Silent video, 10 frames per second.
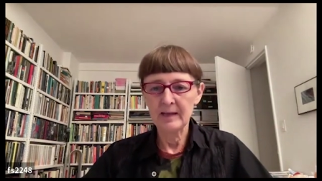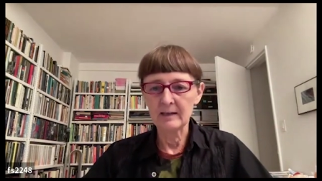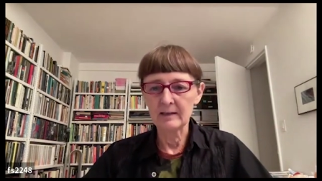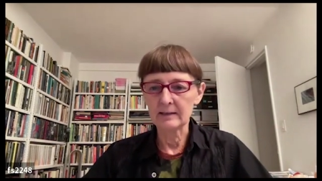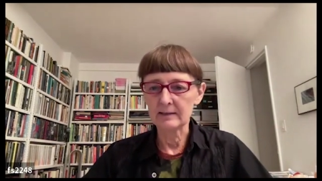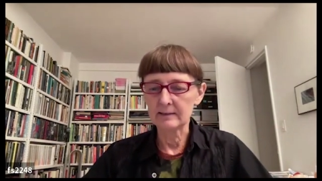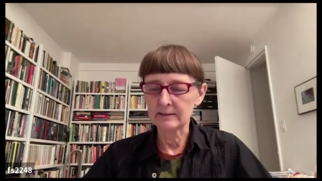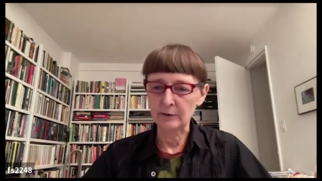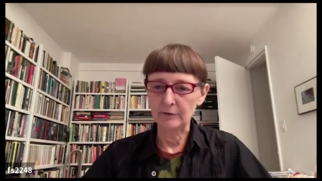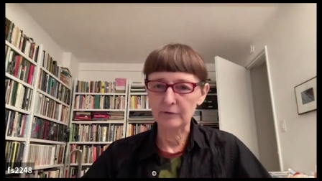
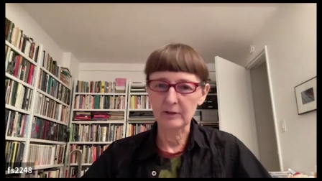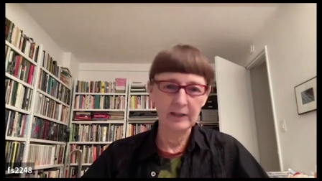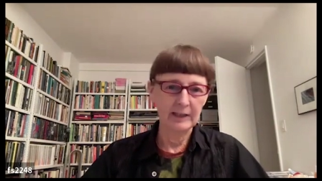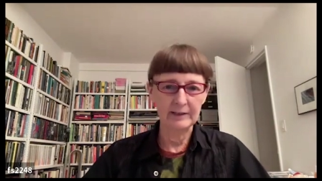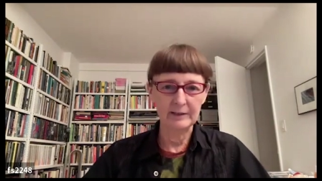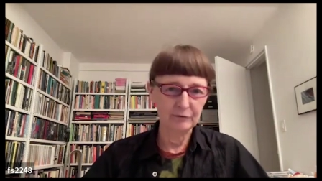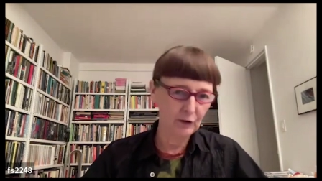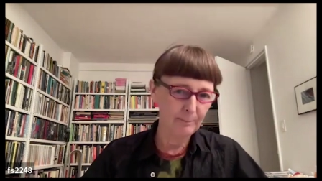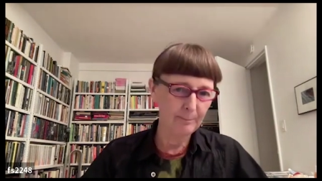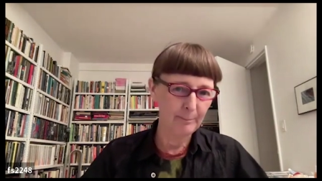a, sort of collective
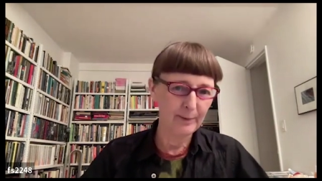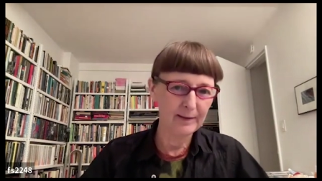trip.